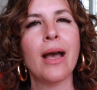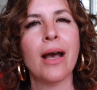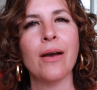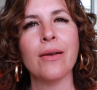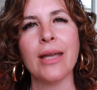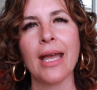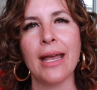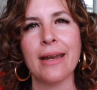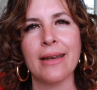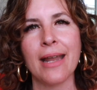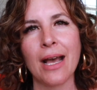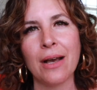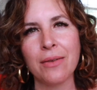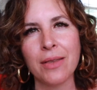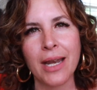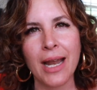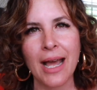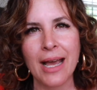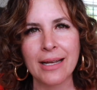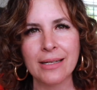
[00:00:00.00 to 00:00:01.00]
okay, now
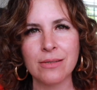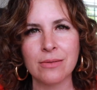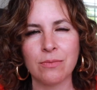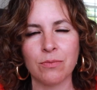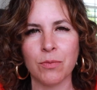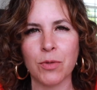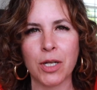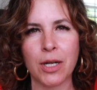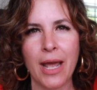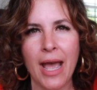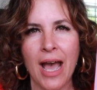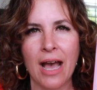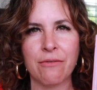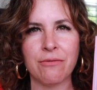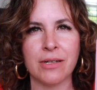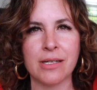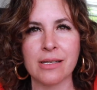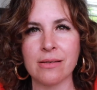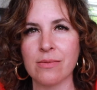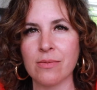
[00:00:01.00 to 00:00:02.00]
that I'm gonna
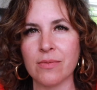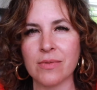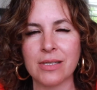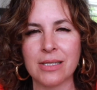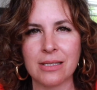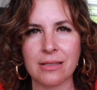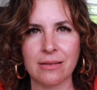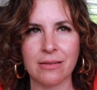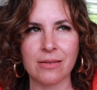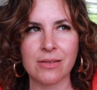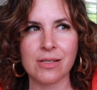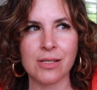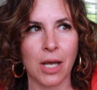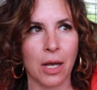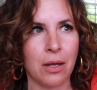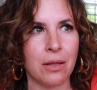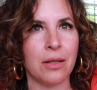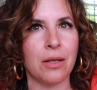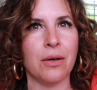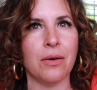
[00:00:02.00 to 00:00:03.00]
have a
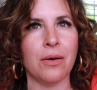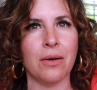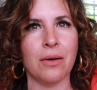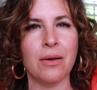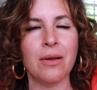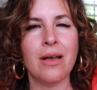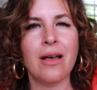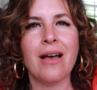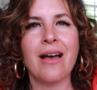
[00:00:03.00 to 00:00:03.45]
solo